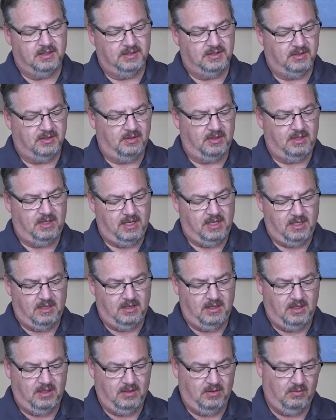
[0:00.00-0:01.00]
So
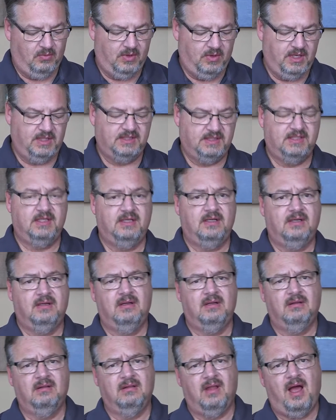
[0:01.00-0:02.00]
again, when it's
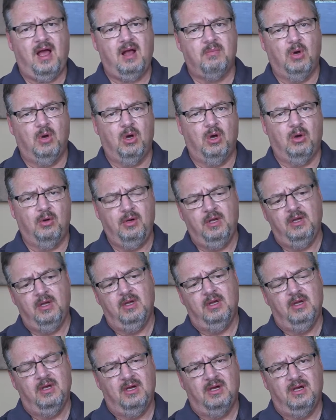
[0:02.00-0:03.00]
in lock mode,
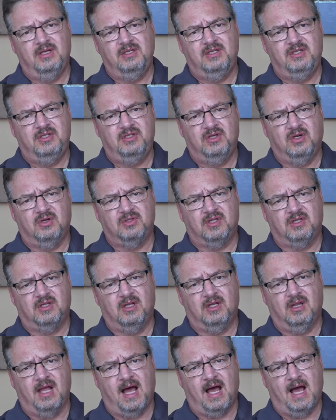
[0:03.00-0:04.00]
it just shows a
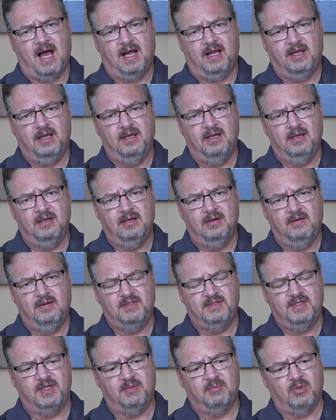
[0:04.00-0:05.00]
little lock
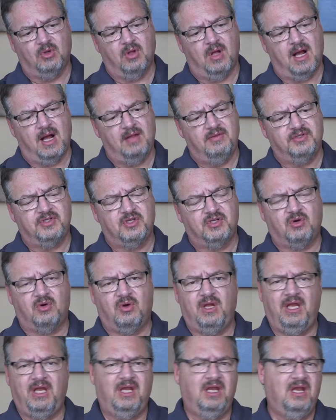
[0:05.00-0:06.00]
symbol on the
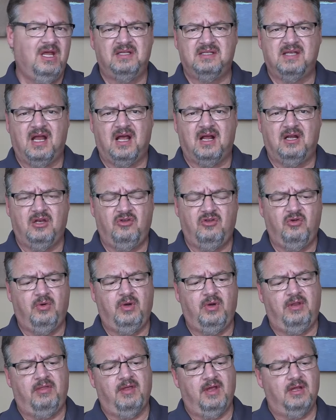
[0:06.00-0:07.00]
screen. It's not gonna do
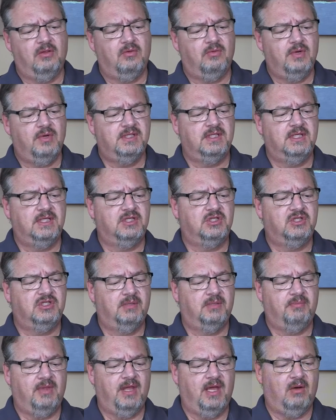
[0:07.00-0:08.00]
anything. And the reason it's
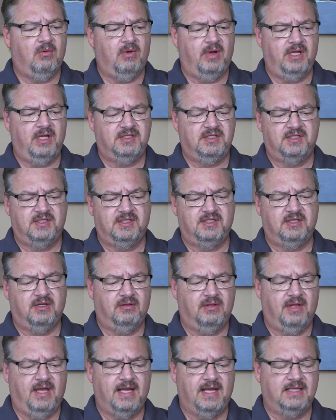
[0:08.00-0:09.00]
shipped that way is just
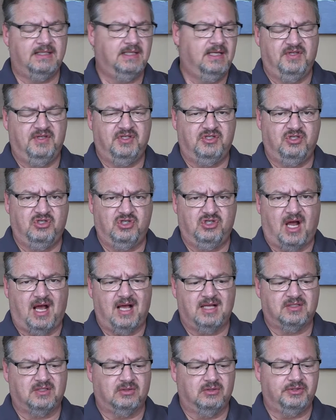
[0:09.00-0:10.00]
so that if it's
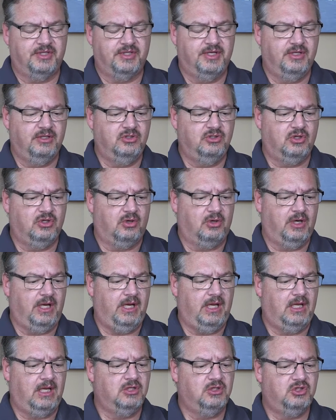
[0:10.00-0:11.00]
jostled
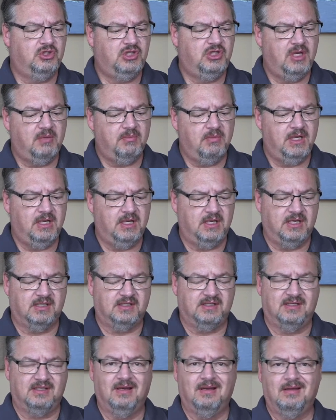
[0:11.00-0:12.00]
during shipment, it
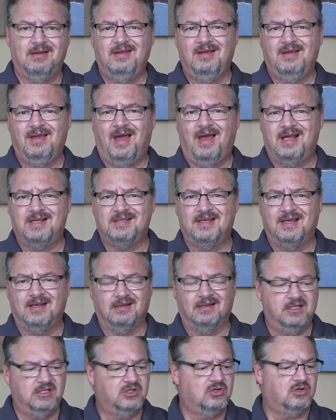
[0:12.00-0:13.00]
doesn't
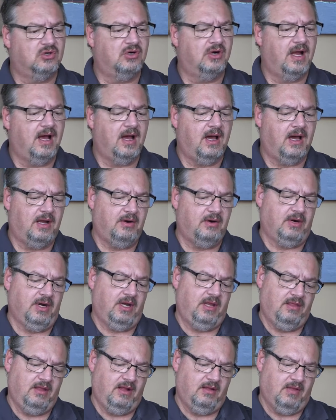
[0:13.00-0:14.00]
accidentally turn on or
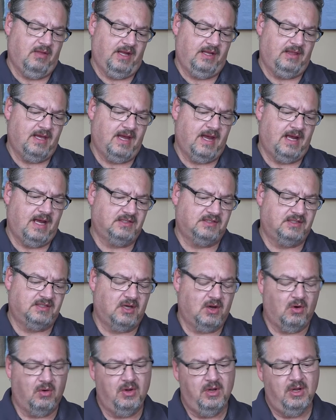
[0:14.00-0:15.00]
anything like that.
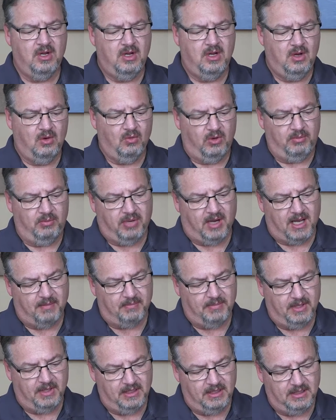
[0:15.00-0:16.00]
So we
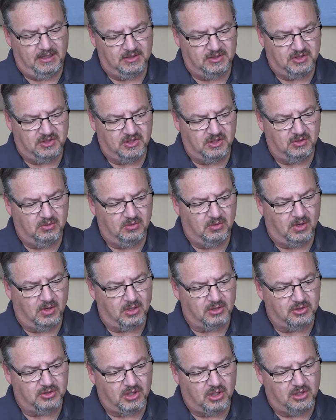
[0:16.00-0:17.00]
pop it into
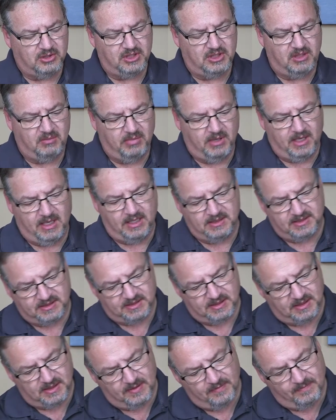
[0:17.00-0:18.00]
our charging
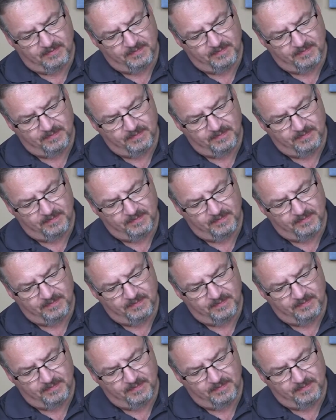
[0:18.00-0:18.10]
base